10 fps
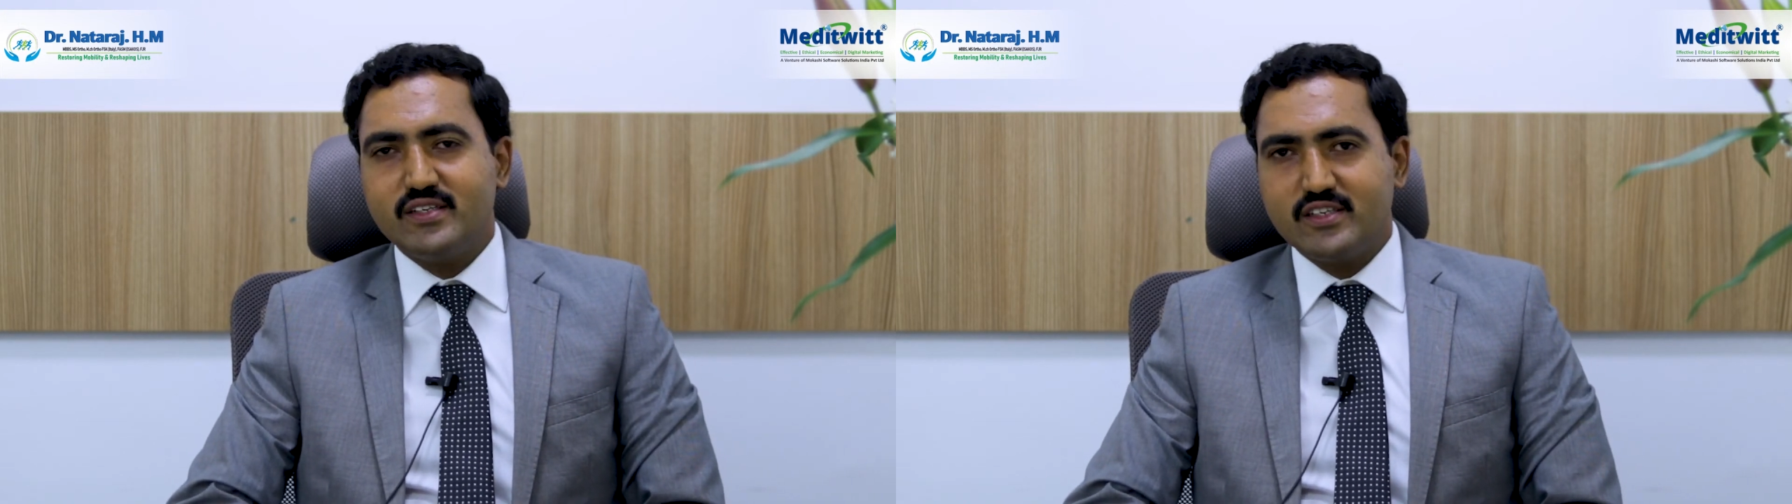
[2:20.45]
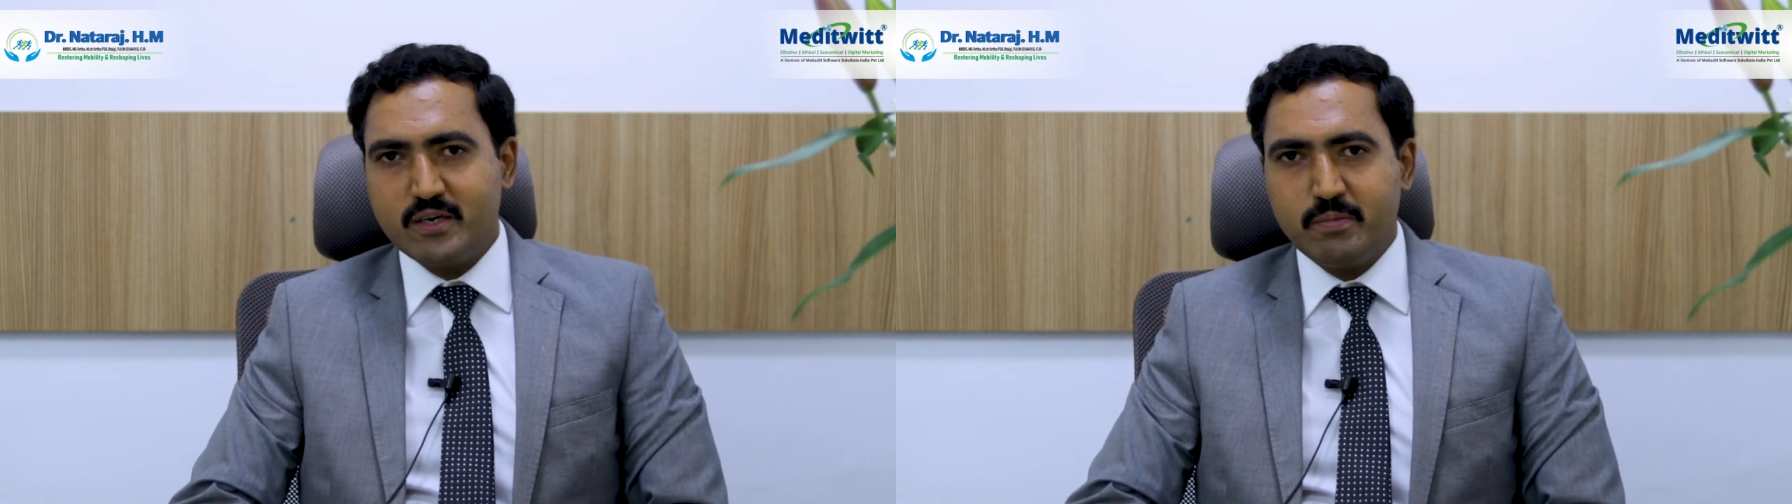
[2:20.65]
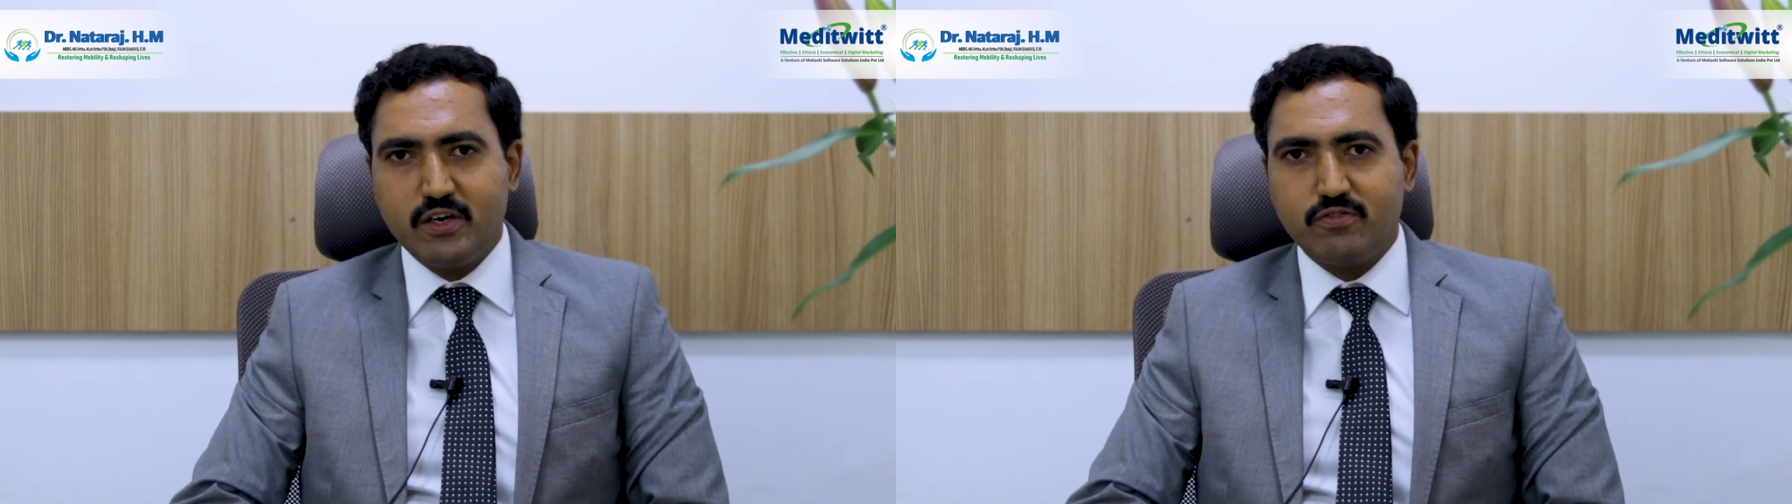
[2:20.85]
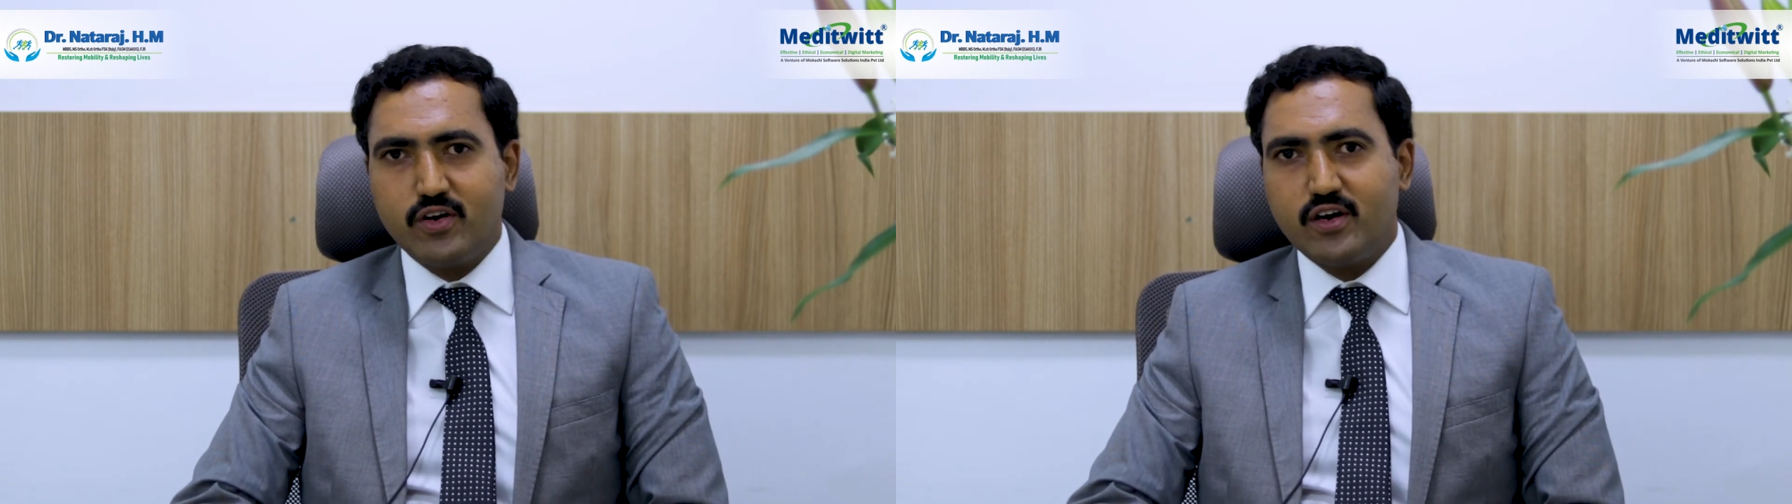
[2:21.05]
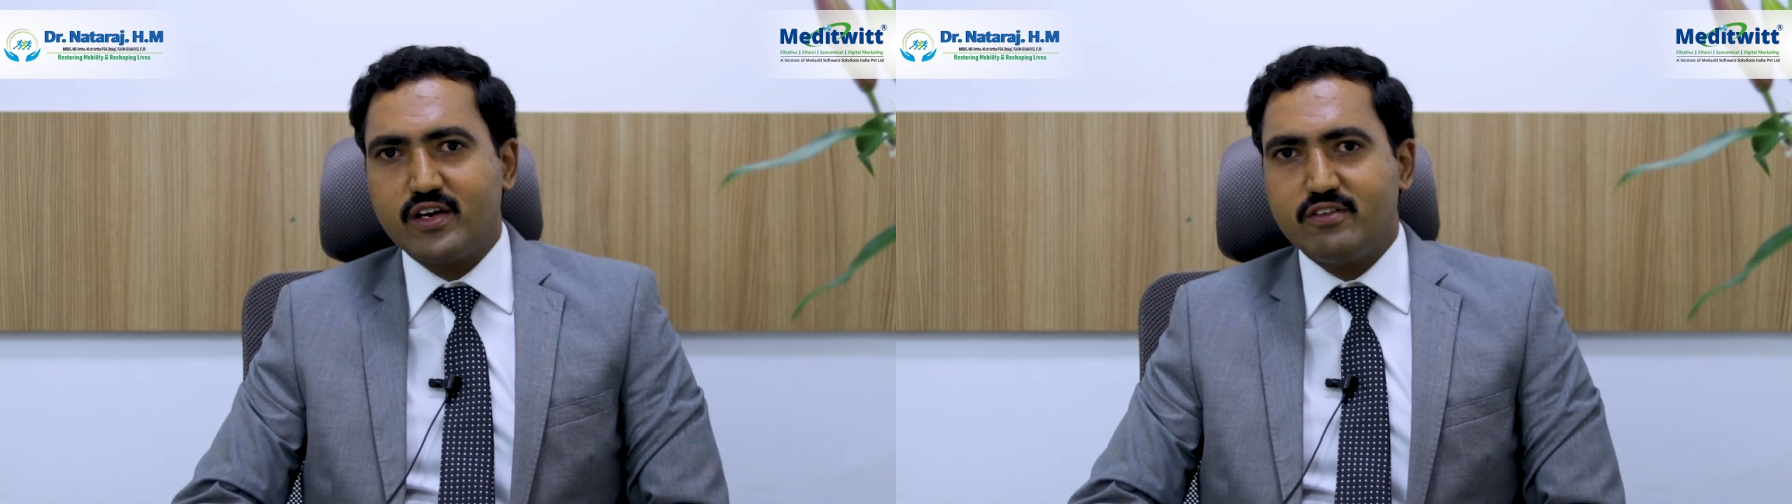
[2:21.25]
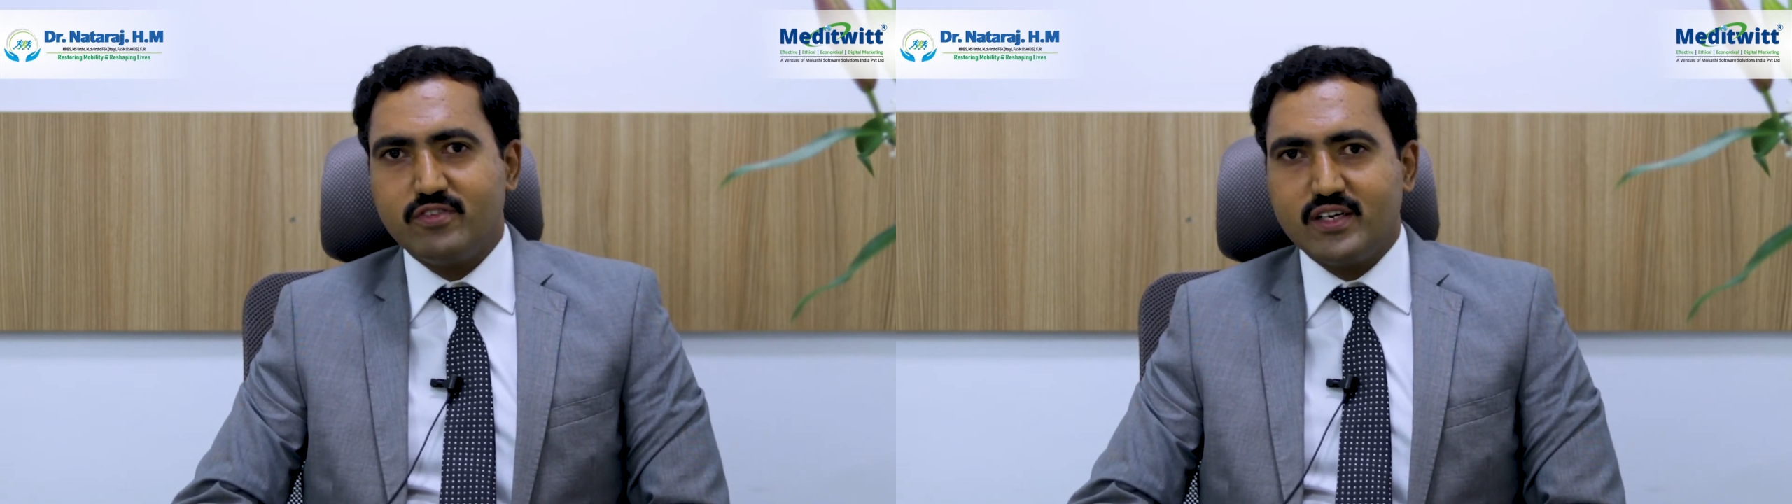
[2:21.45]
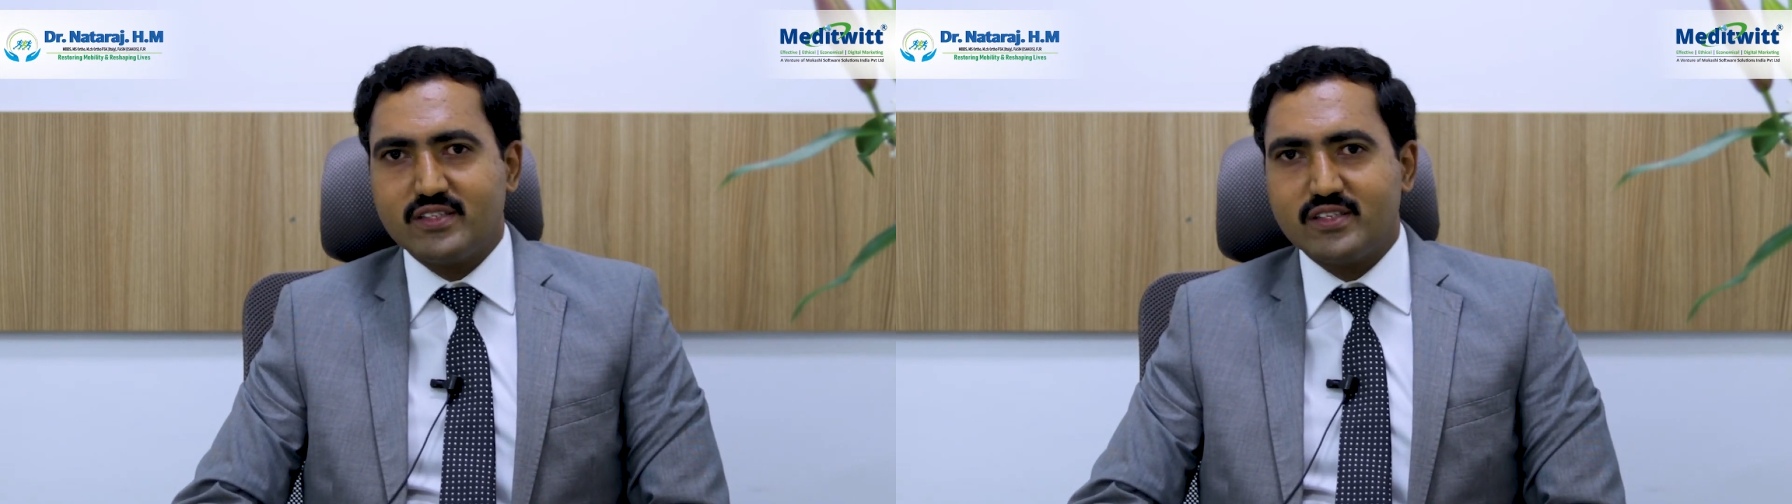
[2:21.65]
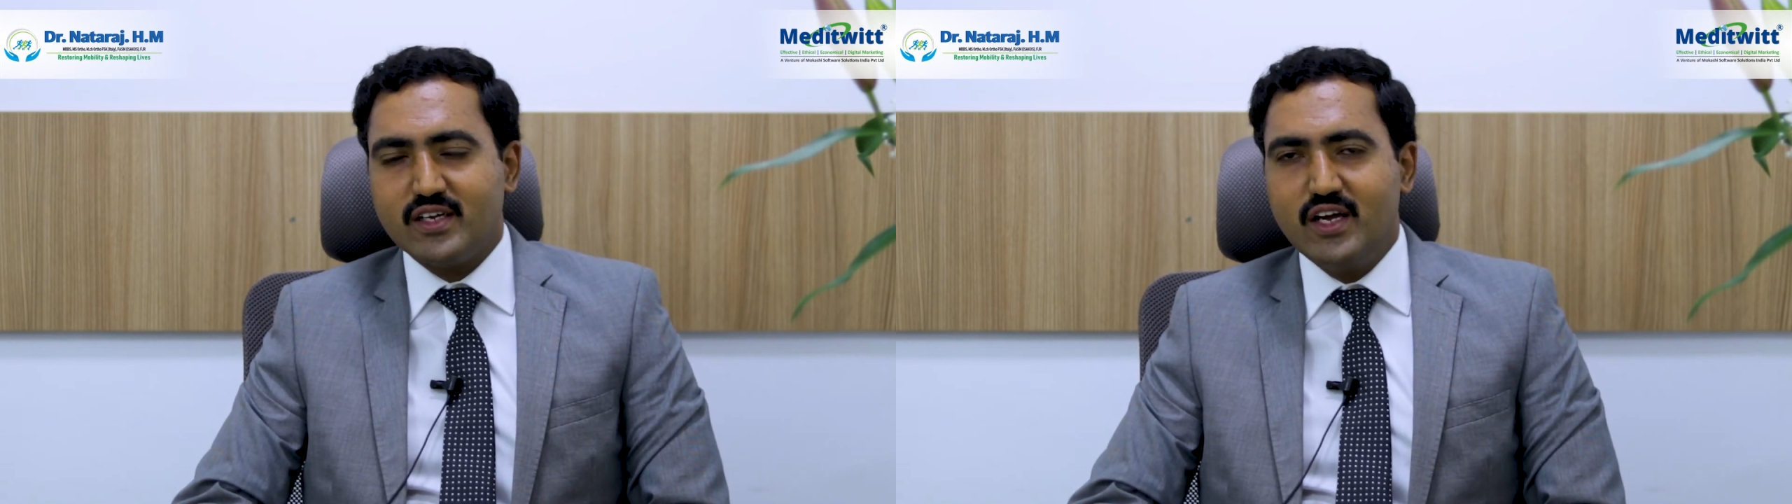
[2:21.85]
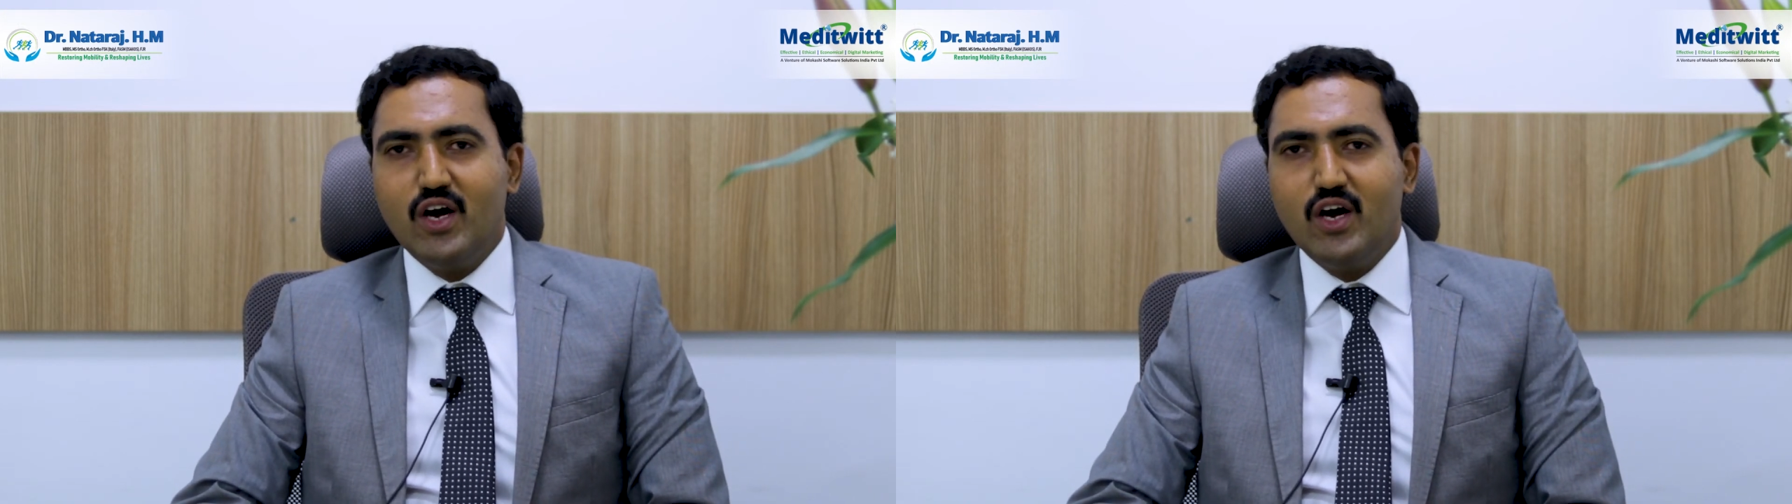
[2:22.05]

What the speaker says: treatment of rotator cuff tears.